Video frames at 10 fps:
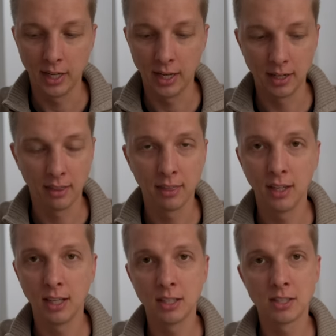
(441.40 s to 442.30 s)
And I
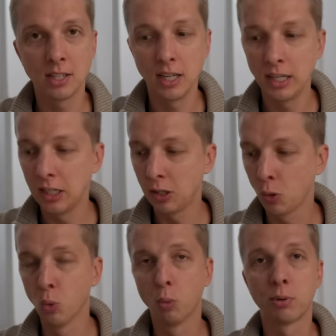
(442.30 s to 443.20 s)
think it's a
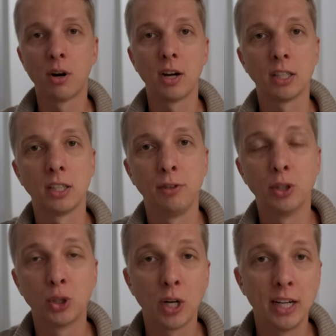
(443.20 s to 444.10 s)
cool product if
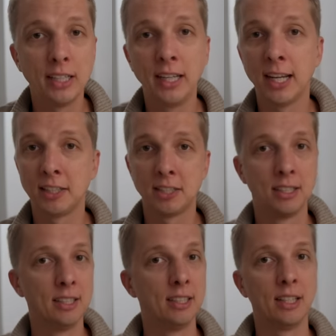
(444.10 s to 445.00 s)
you're trying to get
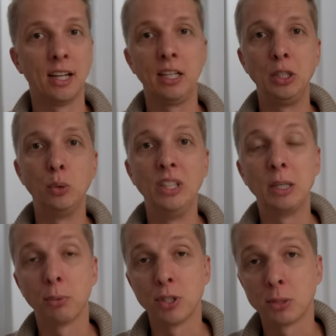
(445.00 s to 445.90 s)
a
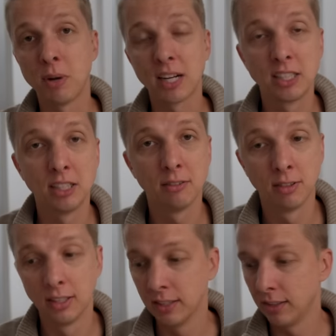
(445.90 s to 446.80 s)
unique
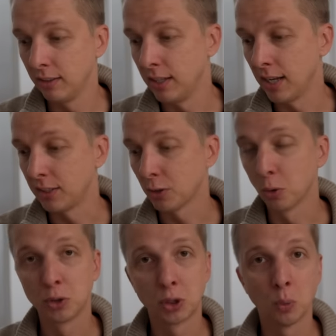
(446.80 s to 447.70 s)
perspective, that
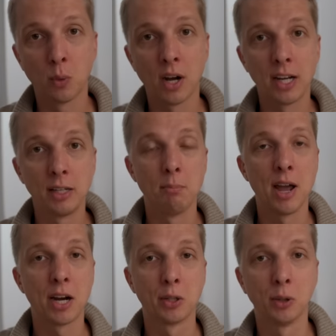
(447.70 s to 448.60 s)
ultra-wide
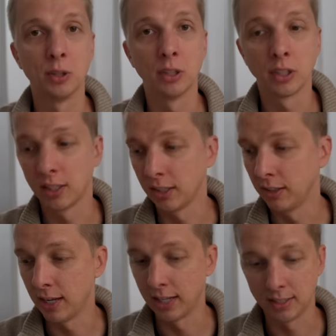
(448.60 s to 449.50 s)
macro look
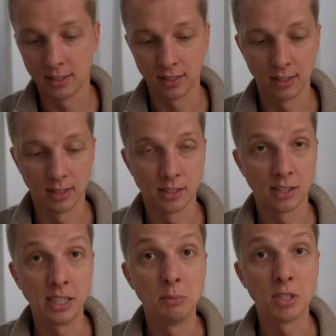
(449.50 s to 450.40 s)
that uh,
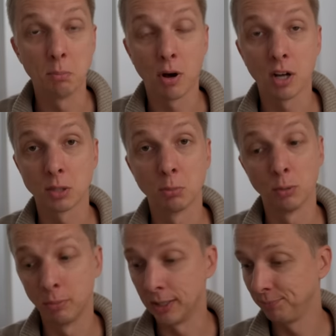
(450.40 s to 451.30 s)
seems
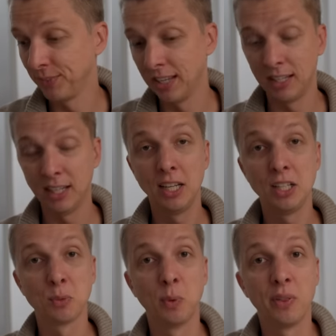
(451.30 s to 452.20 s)
impossible, but
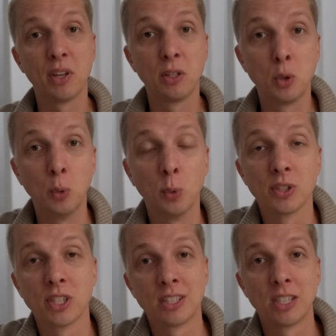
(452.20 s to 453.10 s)
is with
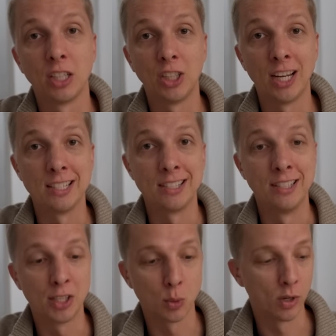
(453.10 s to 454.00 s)
tools such as
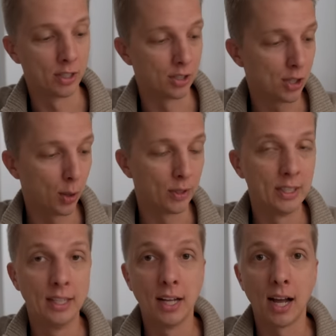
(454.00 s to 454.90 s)
this one. So
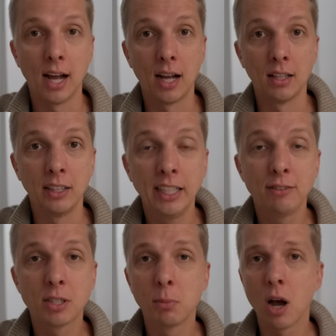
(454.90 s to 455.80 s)
uh,
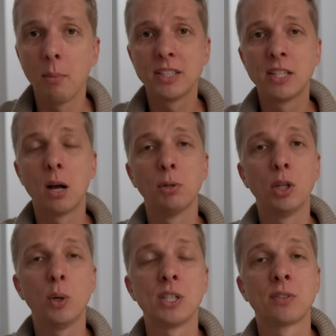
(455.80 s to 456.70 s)
leave some comments down
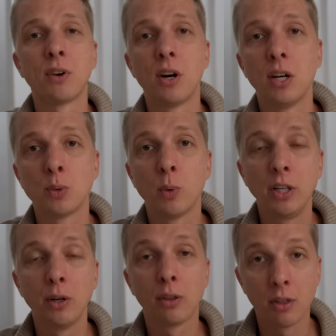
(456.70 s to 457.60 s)
below as far as what
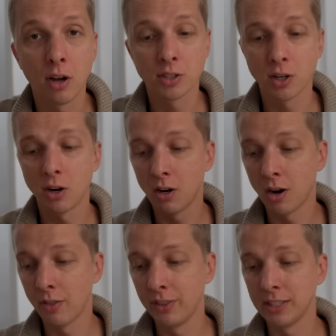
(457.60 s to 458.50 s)
your thoughts are
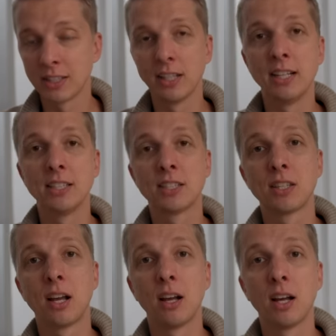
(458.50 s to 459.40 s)
on this
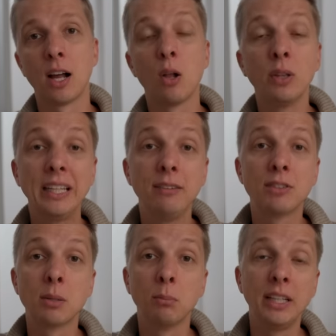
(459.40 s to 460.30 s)
lens. Uh, I'll leave
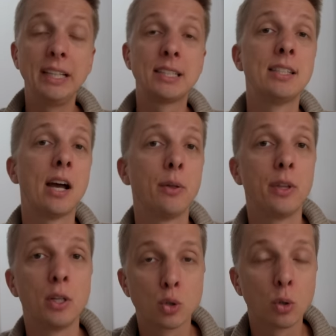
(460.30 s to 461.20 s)
some links down in
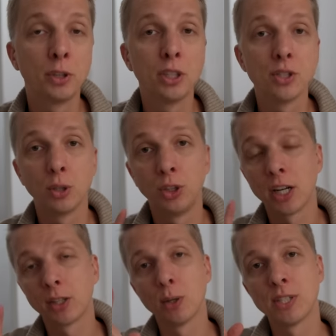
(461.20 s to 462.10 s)
the description, so
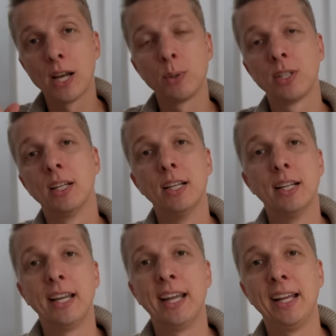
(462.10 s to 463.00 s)
check those out
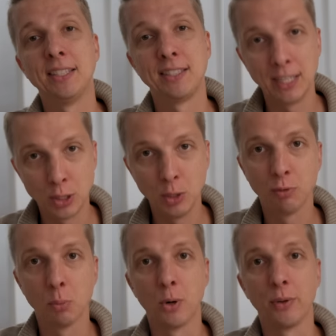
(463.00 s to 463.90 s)
and stay tuned
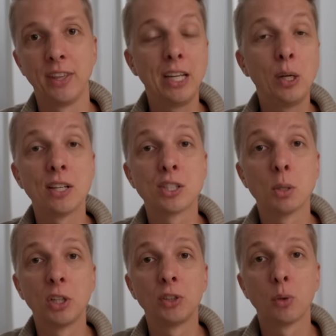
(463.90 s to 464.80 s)
for more. Thank you guys so
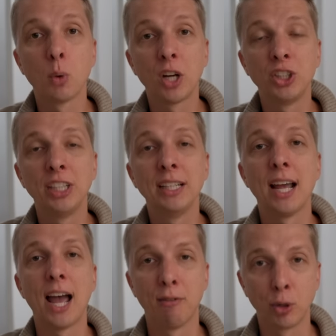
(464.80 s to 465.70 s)
much for
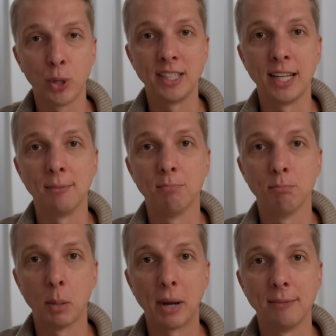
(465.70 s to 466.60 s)
watching. Have a great day.
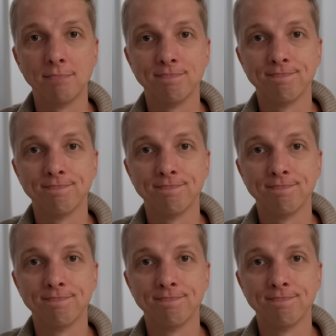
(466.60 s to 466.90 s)
Bye-bye.